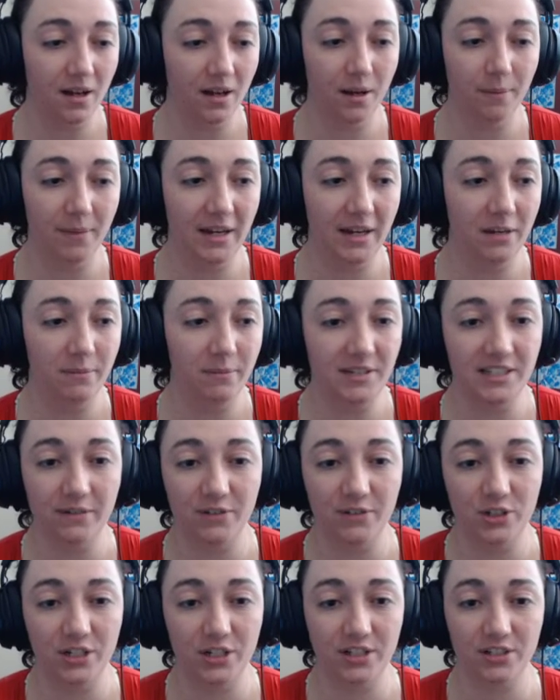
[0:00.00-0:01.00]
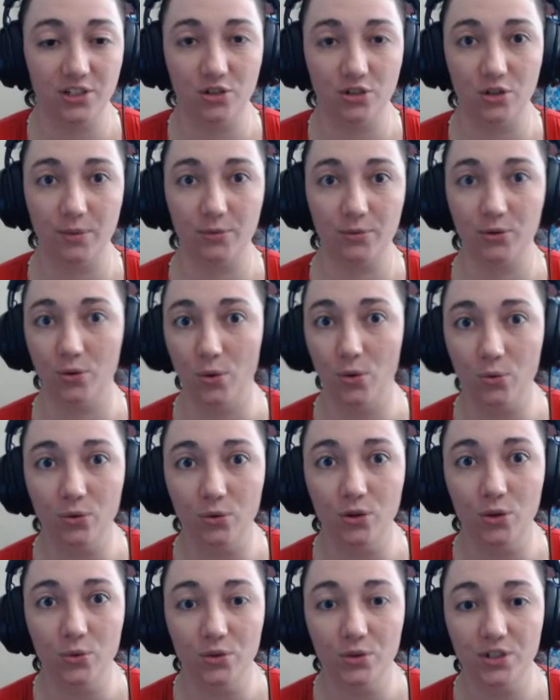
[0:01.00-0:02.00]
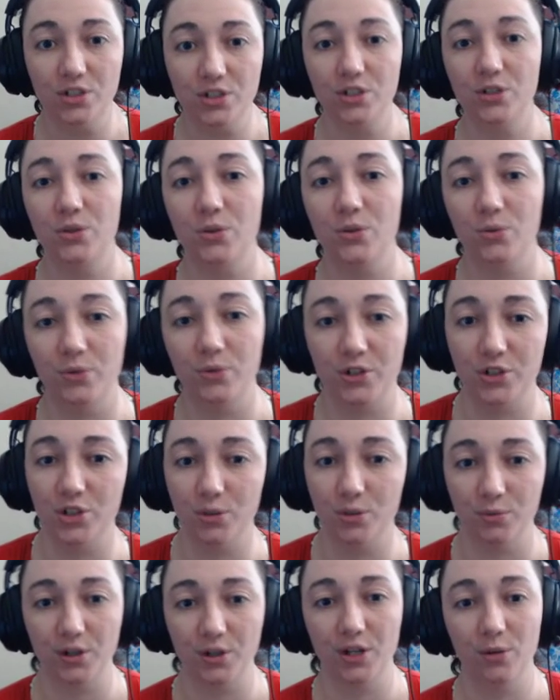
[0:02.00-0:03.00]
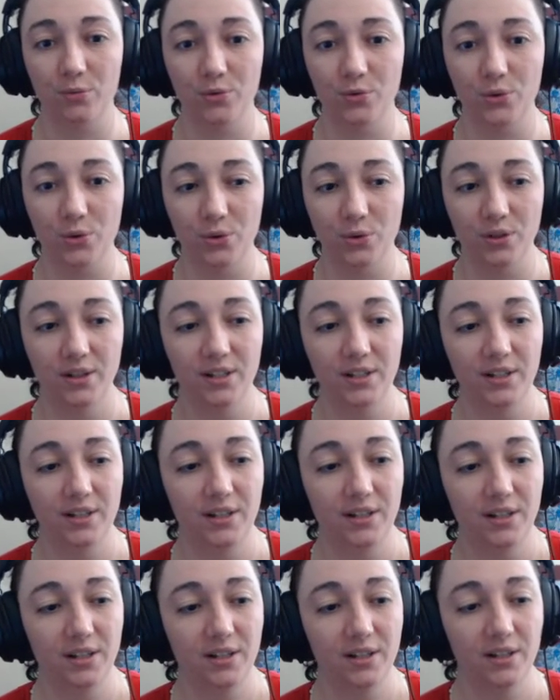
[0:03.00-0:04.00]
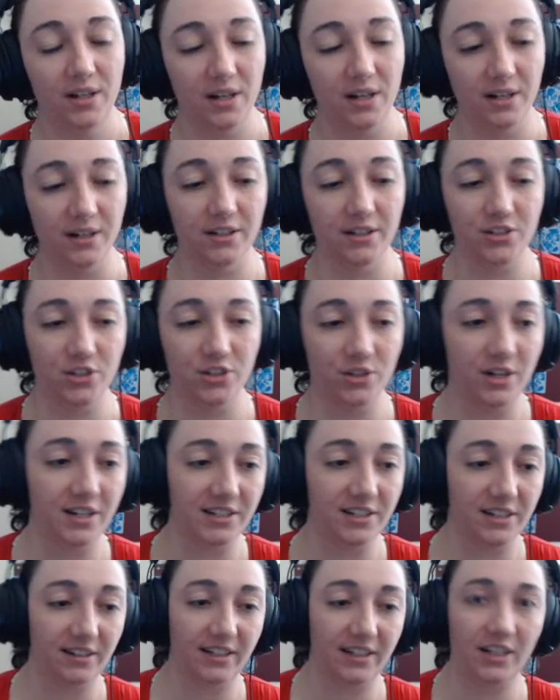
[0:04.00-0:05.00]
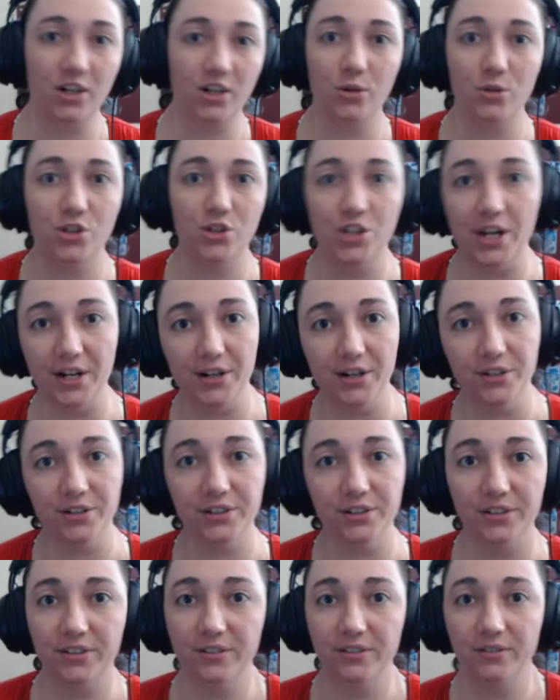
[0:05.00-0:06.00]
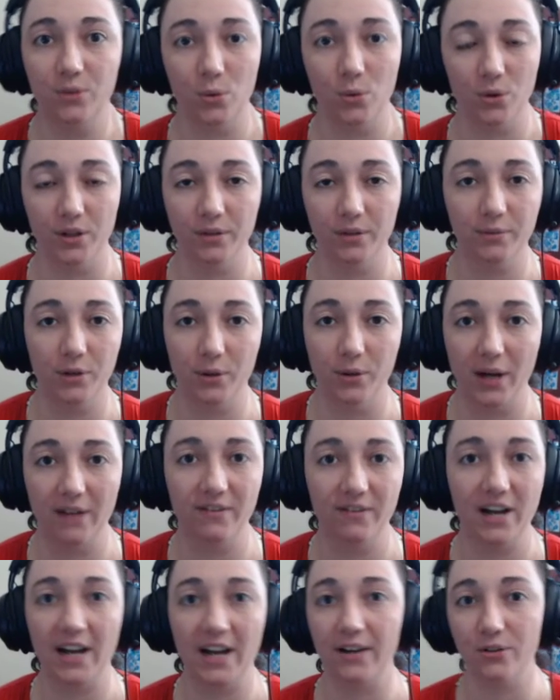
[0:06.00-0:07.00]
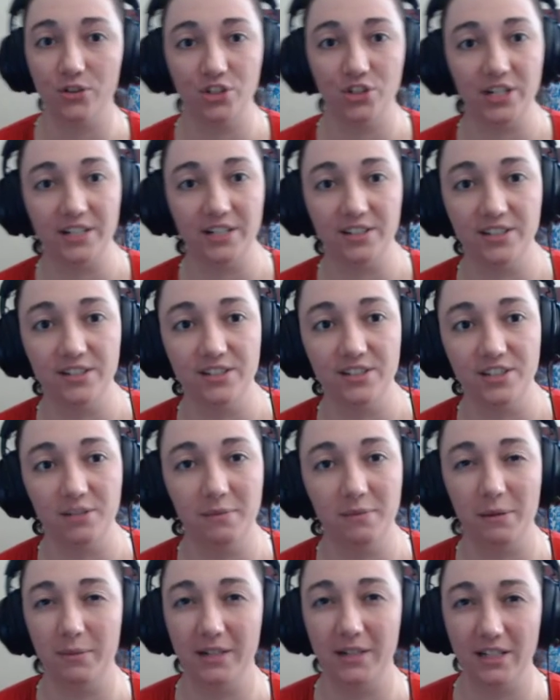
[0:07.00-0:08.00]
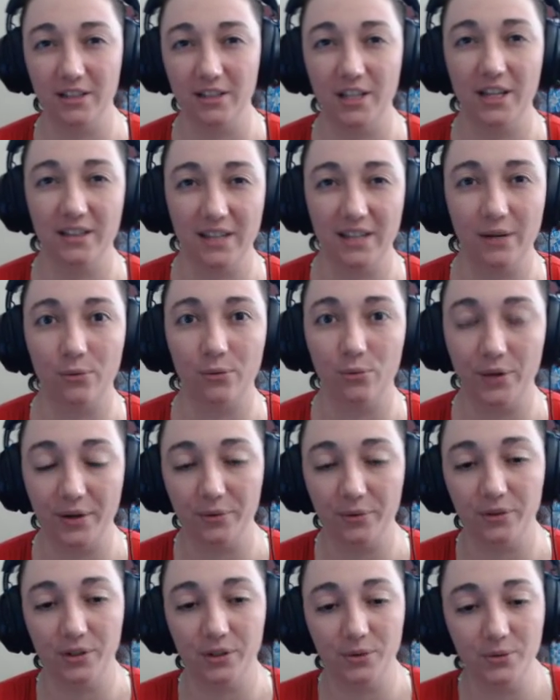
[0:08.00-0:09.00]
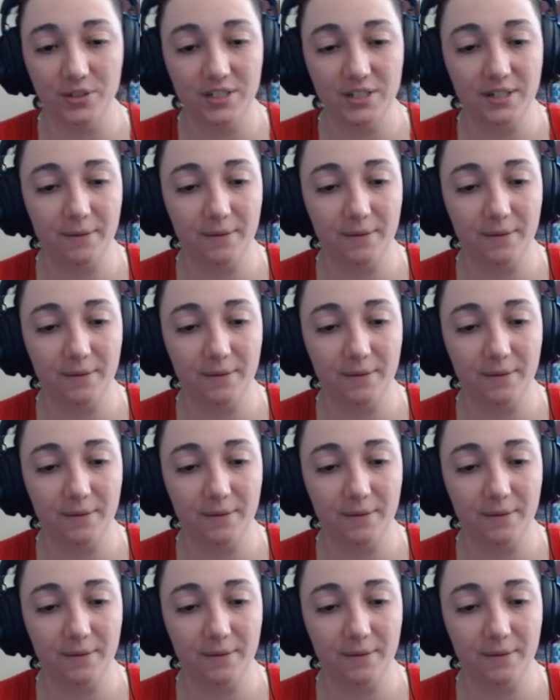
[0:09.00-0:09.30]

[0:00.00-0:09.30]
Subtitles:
Enemies have a chance to drop their own loot, which is super helpful. So you guys can share or have higher chances to maybe get that rare loot.